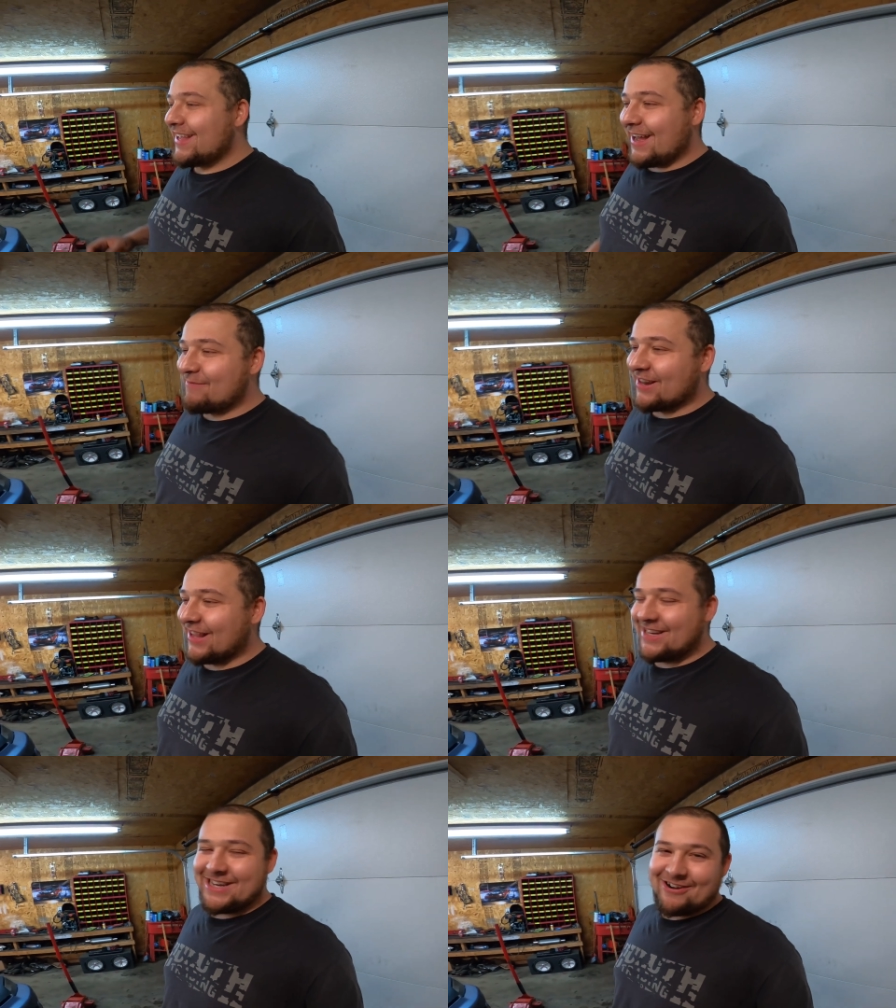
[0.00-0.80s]
I'm
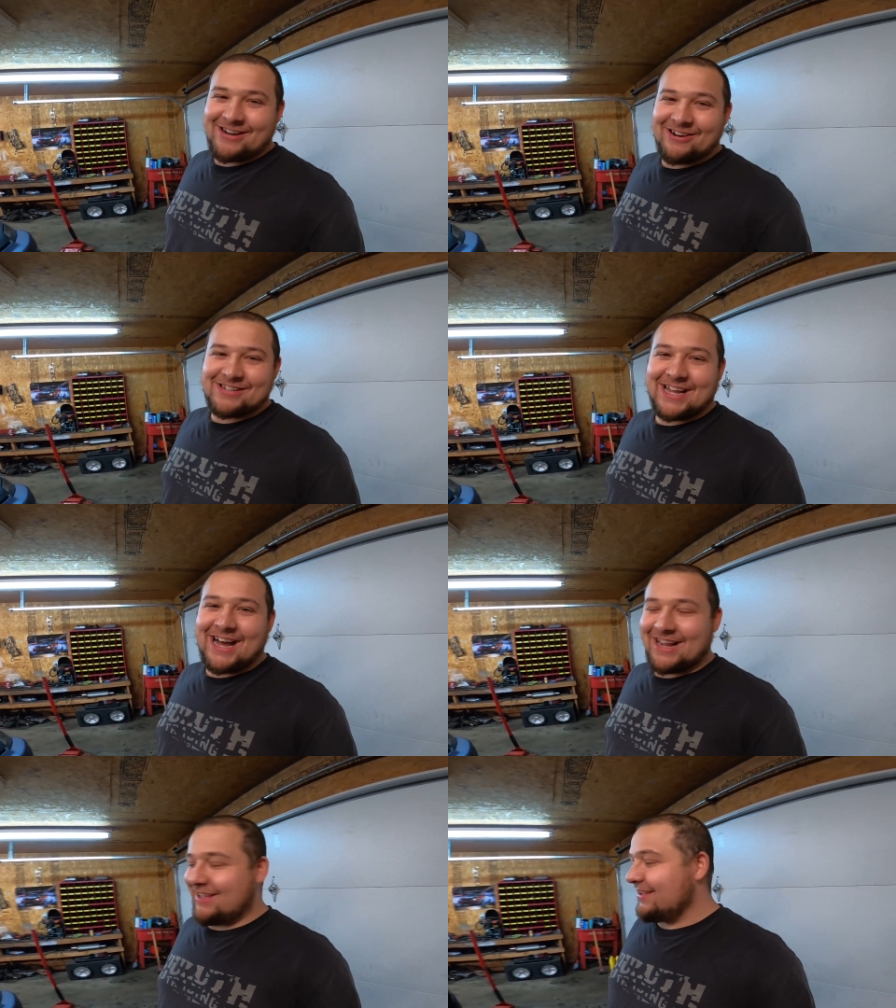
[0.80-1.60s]
gonna let Darren here
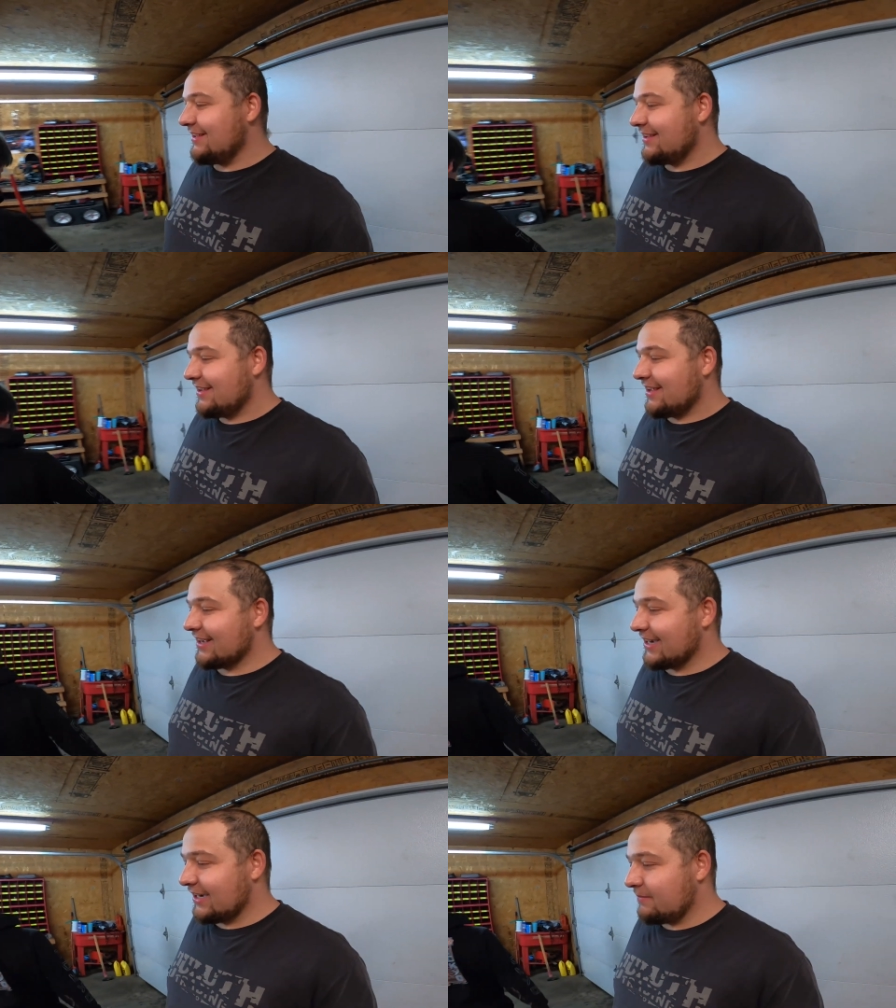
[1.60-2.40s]
talk.
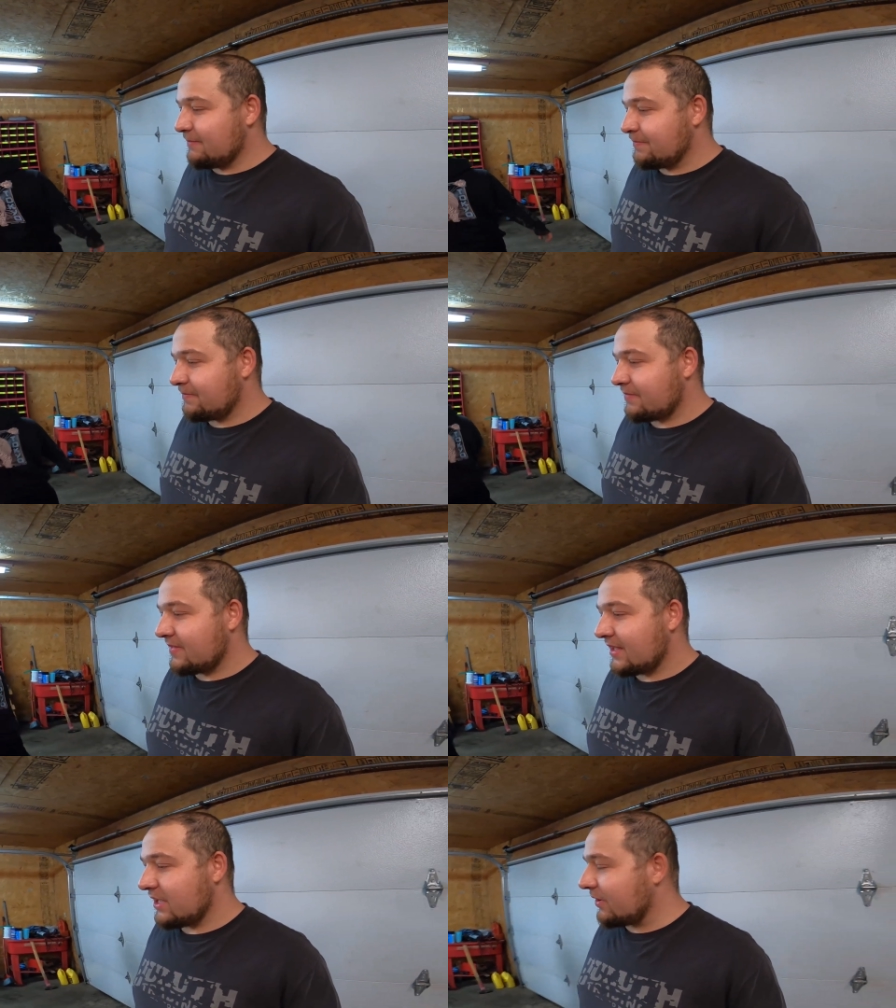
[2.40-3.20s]
You want
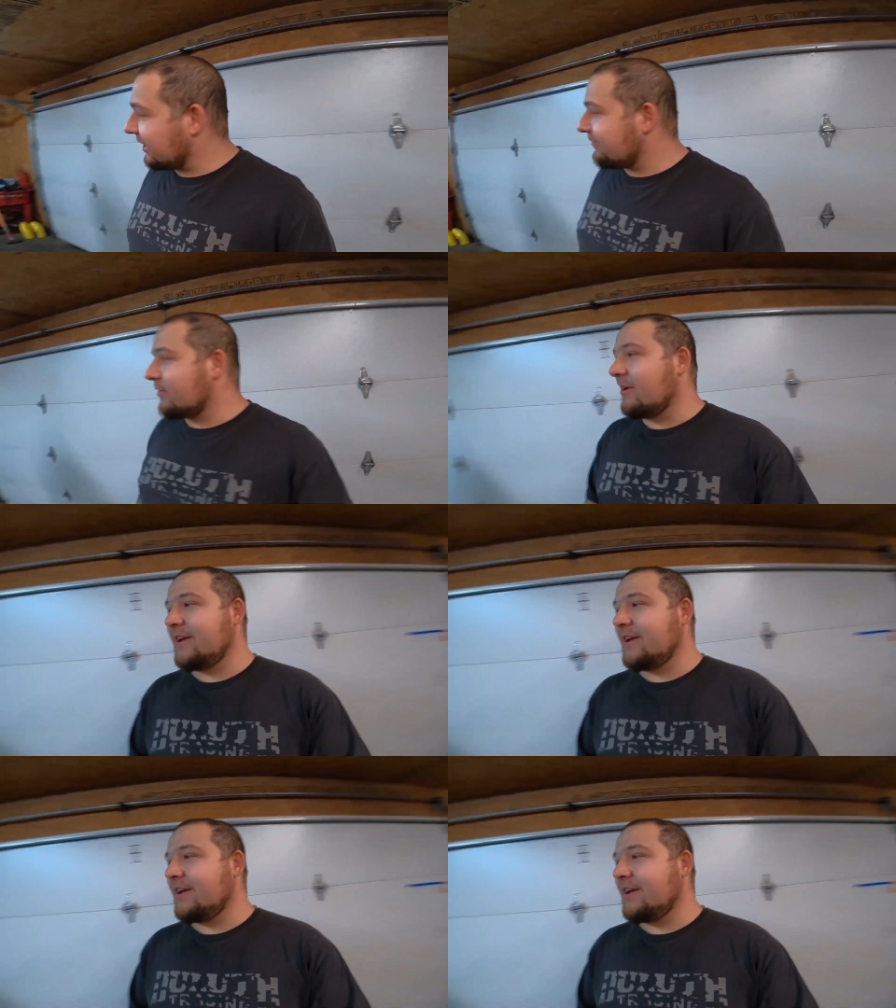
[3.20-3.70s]
to give him a